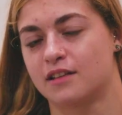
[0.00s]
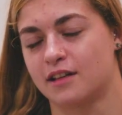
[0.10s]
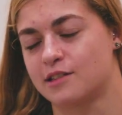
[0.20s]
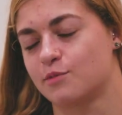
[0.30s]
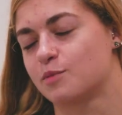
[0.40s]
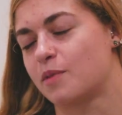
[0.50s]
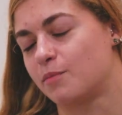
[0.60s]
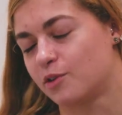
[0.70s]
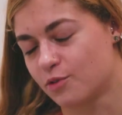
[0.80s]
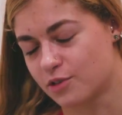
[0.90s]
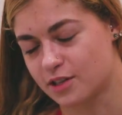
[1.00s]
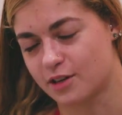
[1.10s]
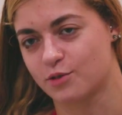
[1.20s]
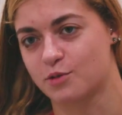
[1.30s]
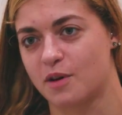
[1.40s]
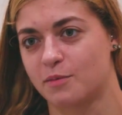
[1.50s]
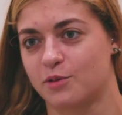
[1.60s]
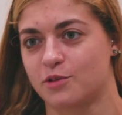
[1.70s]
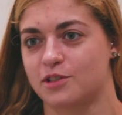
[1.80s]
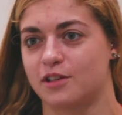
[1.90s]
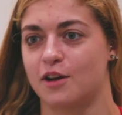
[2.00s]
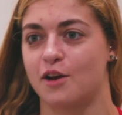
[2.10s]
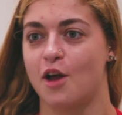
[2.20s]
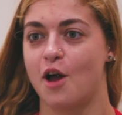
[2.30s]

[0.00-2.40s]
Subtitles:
unless it was pommel horse. I coached pommel horse a lot.